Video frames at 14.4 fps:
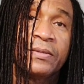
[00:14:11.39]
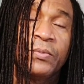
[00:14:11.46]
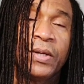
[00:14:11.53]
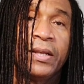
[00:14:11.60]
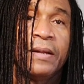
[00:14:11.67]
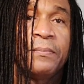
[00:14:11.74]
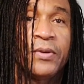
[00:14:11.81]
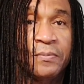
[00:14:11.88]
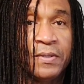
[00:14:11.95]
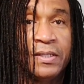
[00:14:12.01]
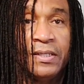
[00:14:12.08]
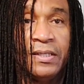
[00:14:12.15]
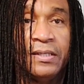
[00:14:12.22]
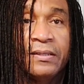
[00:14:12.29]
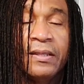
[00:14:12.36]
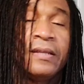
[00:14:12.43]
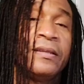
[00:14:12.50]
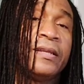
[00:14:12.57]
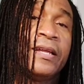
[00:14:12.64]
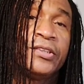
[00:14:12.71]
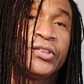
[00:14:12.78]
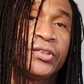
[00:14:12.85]
Well, I brush my teeth and
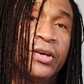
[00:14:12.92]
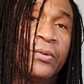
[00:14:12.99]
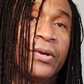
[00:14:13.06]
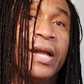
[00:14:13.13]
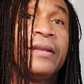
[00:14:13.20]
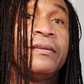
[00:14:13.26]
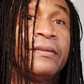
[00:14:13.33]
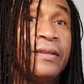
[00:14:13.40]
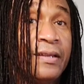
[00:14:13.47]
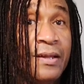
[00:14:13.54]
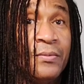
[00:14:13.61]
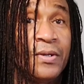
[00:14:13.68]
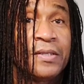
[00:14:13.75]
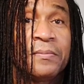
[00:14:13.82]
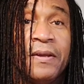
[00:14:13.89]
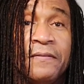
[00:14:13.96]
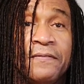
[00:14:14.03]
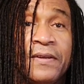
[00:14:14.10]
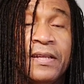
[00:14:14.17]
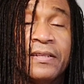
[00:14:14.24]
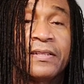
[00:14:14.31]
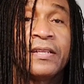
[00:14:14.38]
then I shower and then I wash my
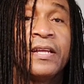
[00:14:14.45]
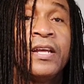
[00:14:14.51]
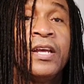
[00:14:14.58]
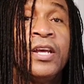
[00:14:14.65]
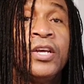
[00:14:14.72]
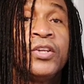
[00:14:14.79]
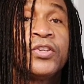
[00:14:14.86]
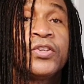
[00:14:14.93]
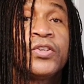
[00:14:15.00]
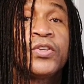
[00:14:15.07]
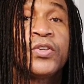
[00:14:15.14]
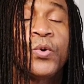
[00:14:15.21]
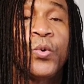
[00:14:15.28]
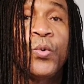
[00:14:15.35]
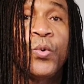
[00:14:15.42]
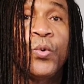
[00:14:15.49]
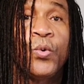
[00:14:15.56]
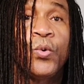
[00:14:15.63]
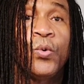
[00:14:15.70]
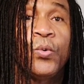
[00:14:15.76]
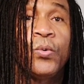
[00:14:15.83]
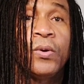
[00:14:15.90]
face.
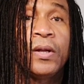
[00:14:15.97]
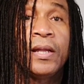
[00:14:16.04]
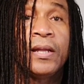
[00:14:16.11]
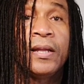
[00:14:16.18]
So